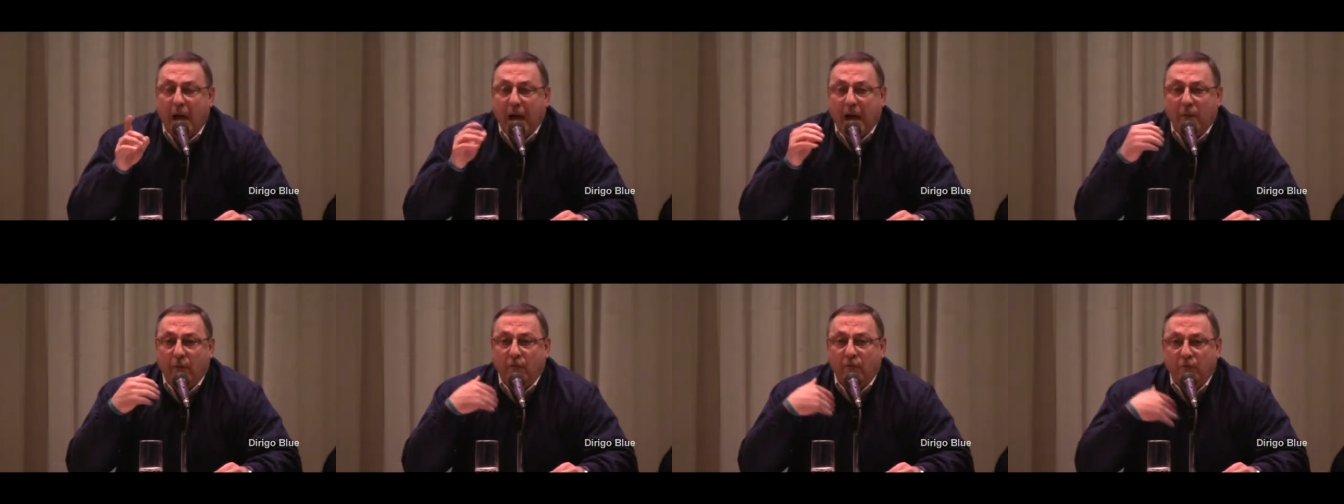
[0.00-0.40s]

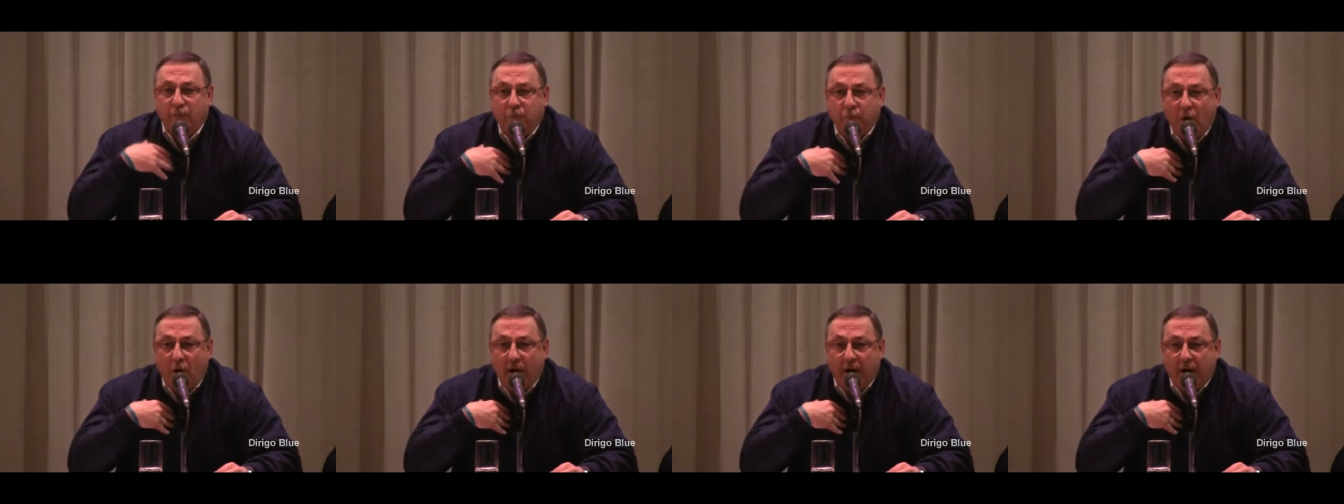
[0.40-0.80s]
I was
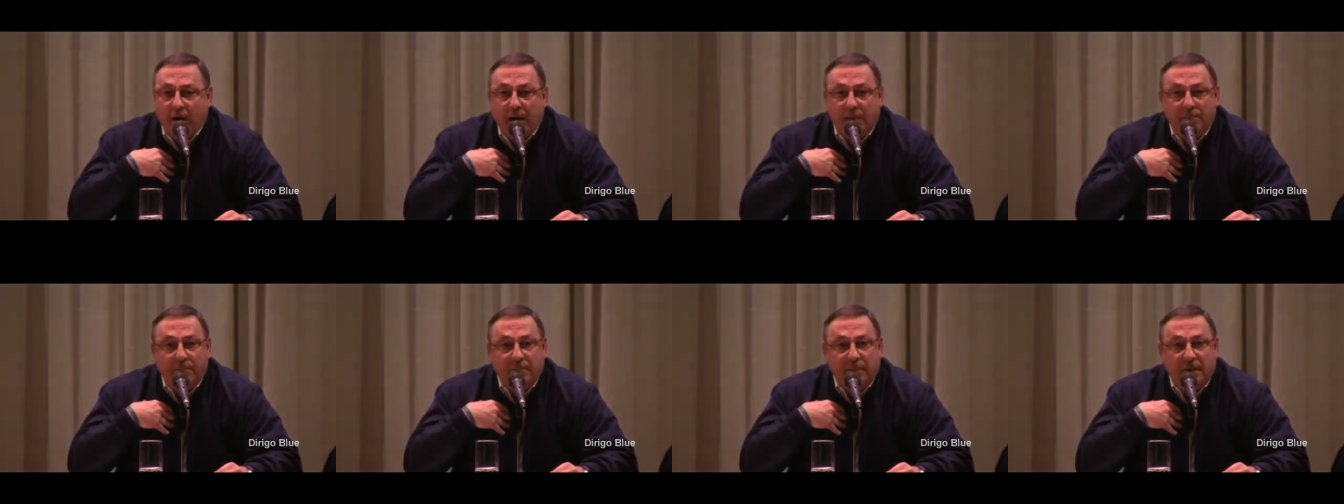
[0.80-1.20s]
brought
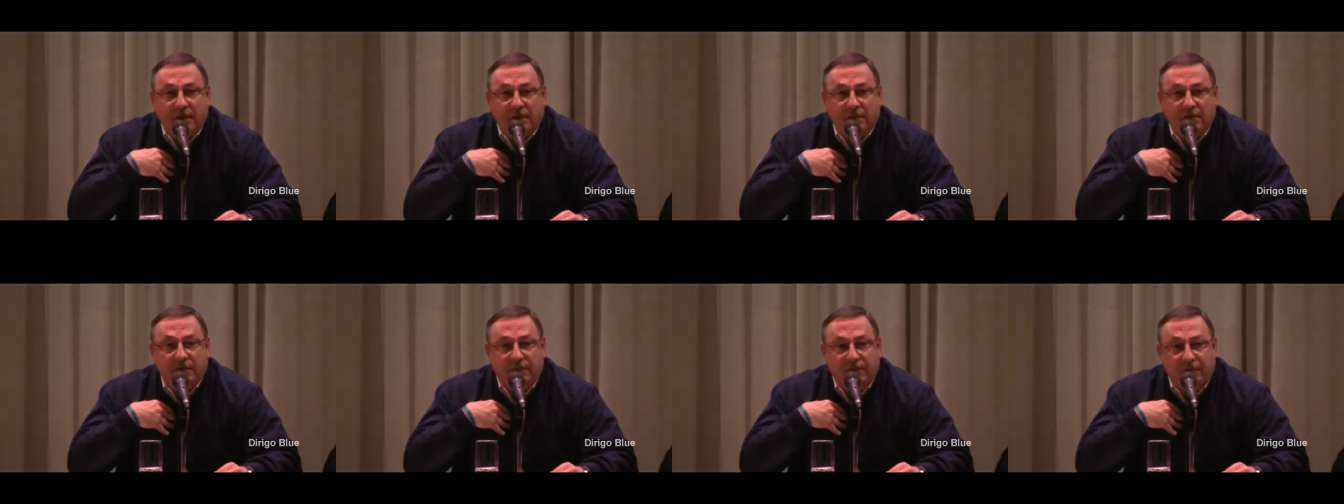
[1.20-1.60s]
up
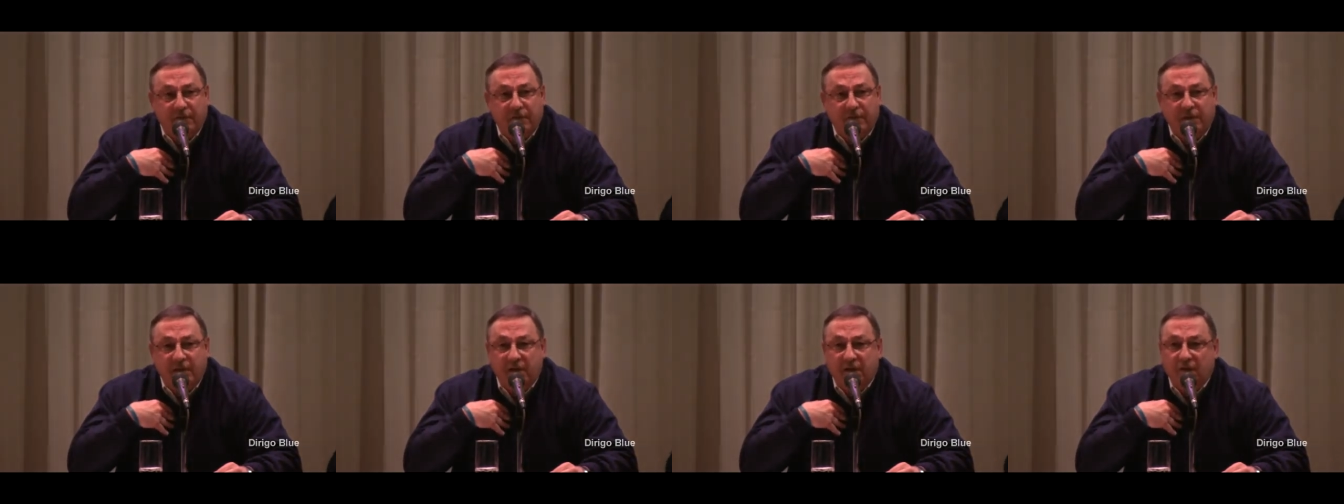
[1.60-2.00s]
in the
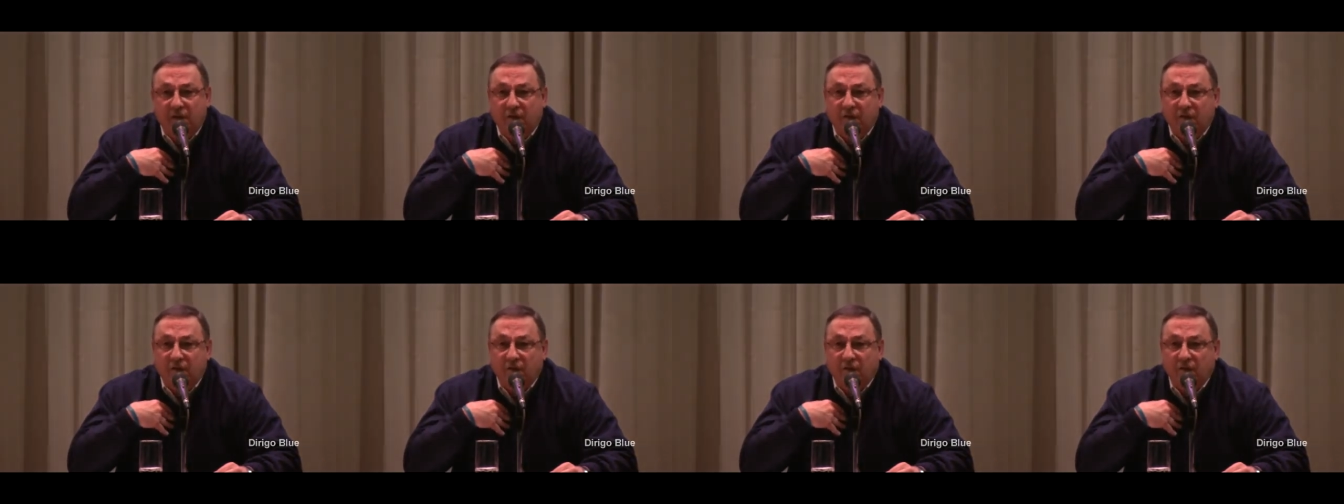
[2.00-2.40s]

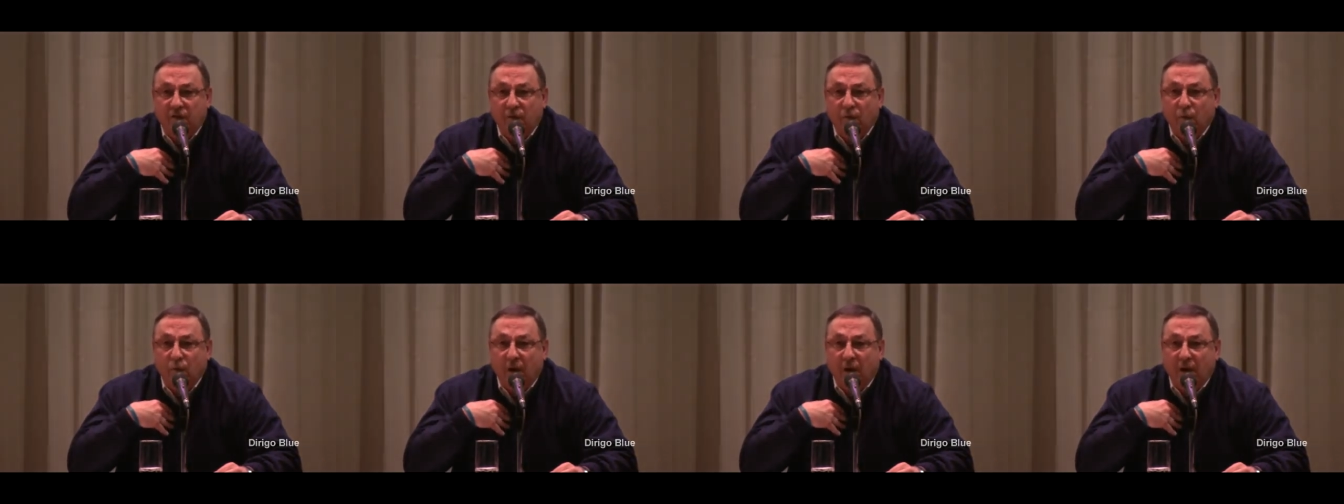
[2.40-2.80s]
50s
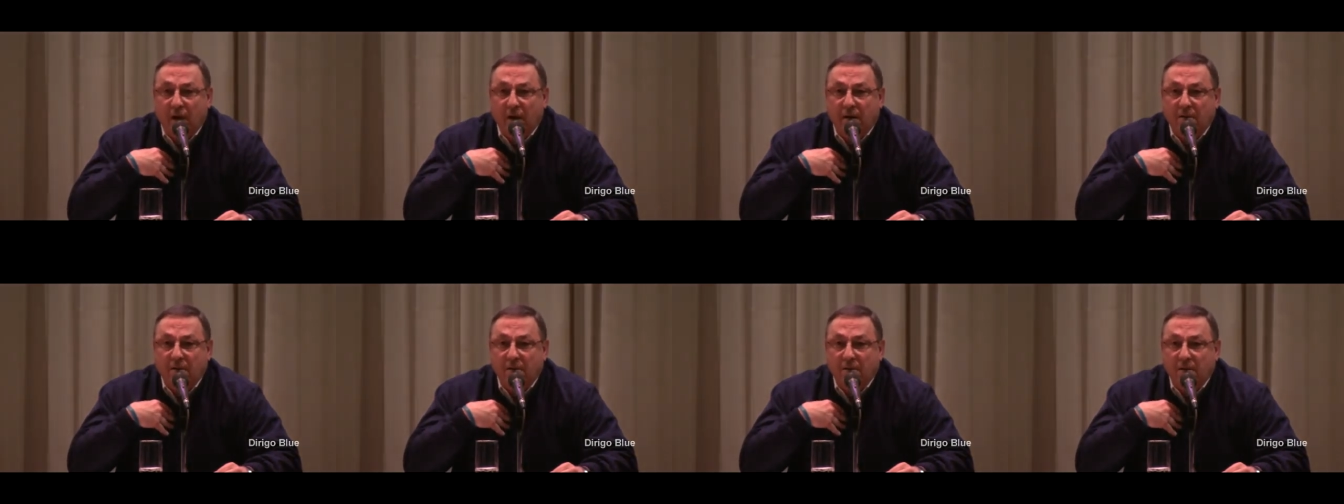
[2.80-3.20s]

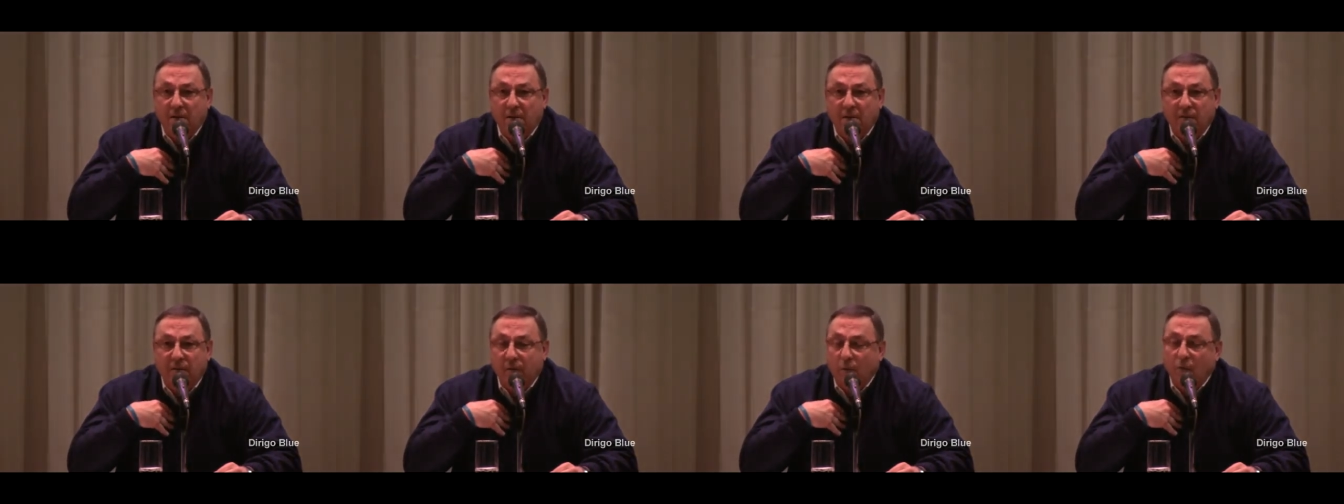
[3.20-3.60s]
when
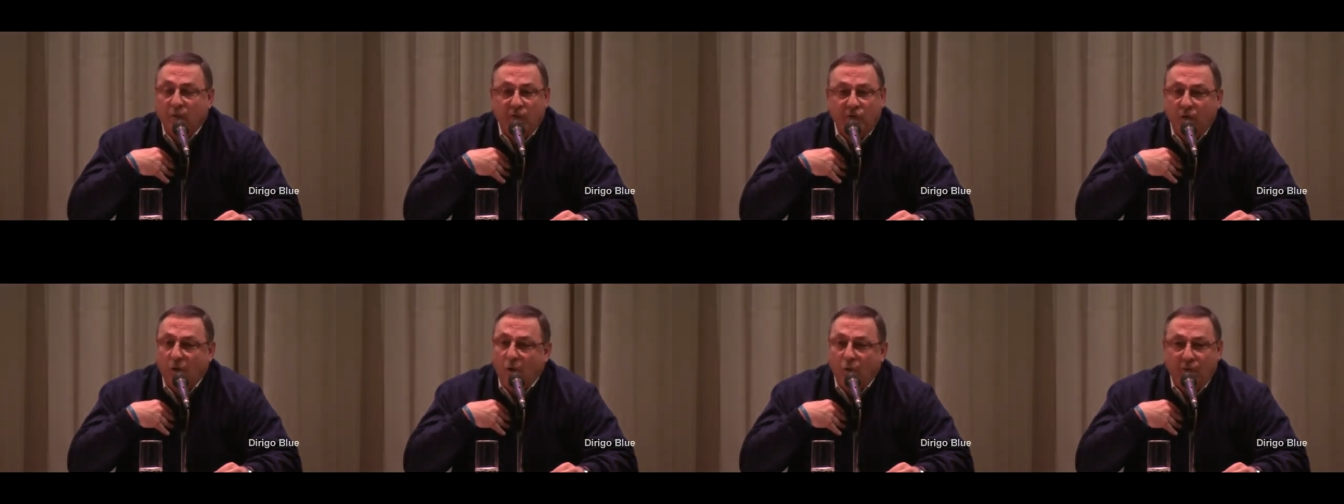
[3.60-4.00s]
there
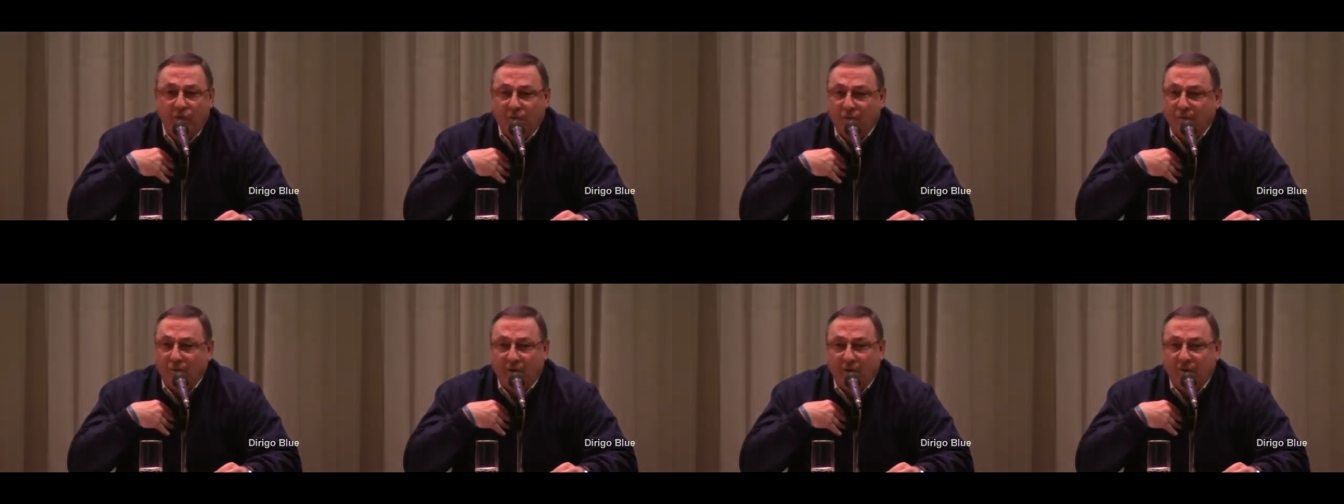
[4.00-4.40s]
was no
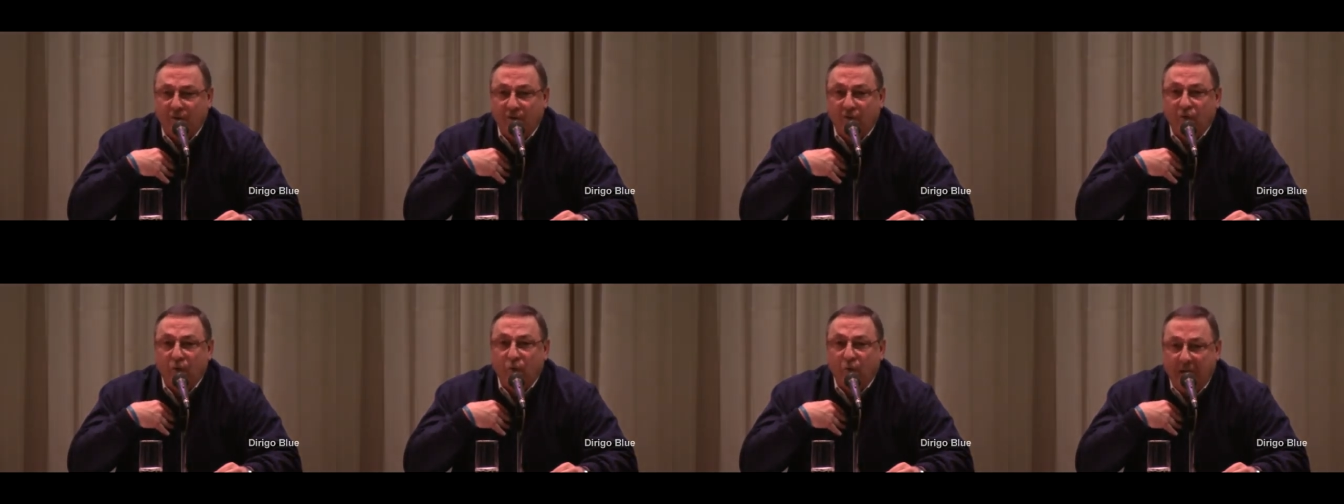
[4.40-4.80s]
restrictions.